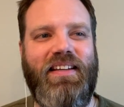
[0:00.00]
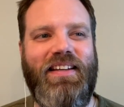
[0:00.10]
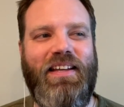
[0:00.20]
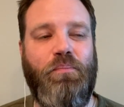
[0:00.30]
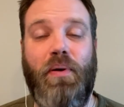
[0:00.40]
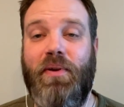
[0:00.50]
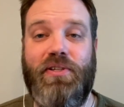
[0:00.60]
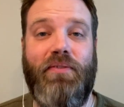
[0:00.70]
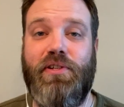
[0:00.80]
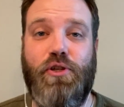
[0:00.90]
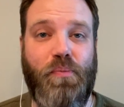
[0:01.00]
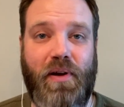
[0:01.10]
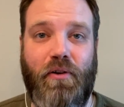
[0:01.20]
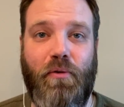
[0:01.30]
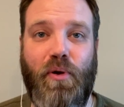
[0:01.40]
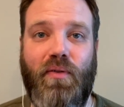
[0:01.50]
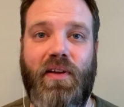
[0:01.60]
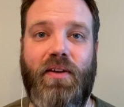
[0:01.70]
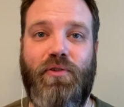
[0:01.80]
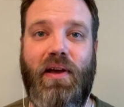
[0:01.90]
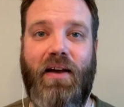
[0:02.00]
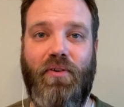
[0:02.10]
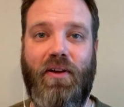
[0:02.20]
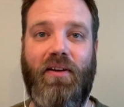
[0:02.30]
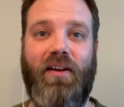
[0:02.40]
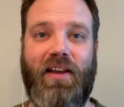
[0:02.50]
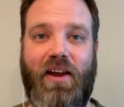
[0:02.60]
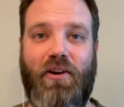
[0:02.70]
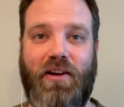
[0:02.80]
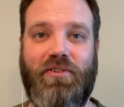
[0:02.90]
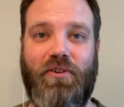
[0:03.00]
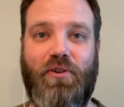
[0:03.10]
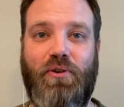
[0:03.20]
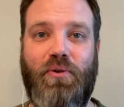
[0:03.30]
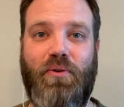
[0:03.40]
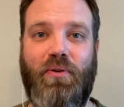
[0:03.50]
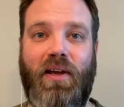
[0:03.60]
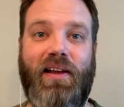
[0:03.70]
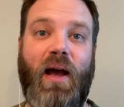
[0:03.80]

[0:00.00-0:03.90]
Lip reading: in pretty much every superhero movie, if you have a character who